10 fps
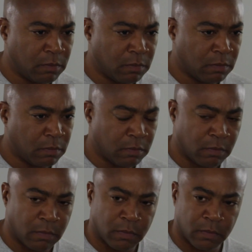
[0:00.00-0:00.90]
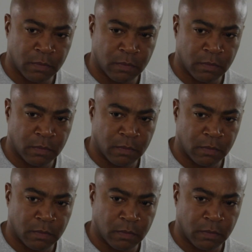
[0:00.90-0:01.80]

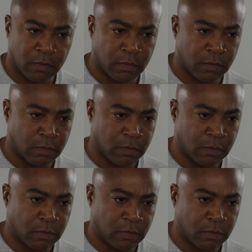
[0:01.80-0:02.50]
Nobody speaks.